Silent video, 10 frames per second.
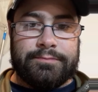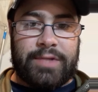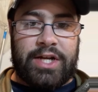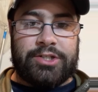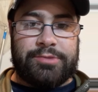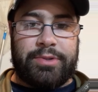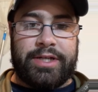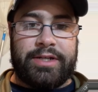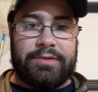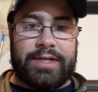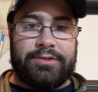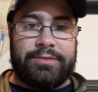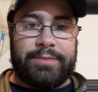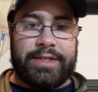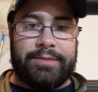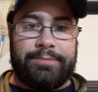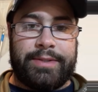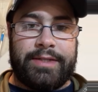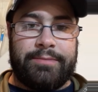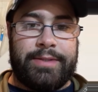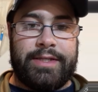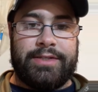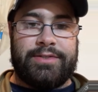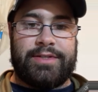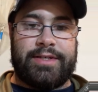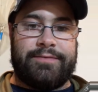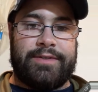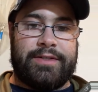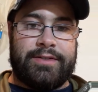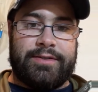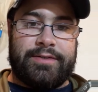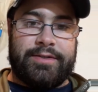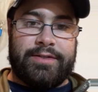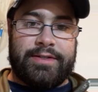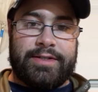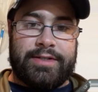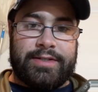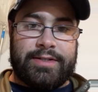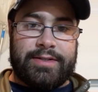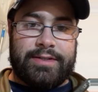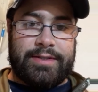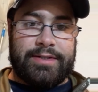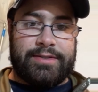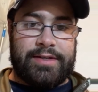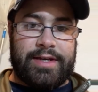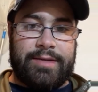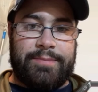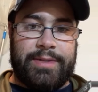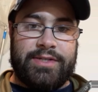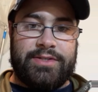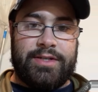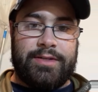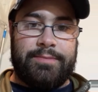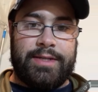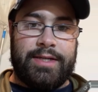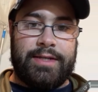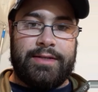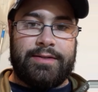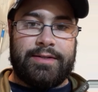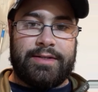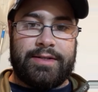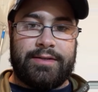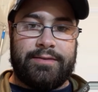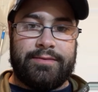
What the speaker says: I was playing around with my PP700 SA PCP today.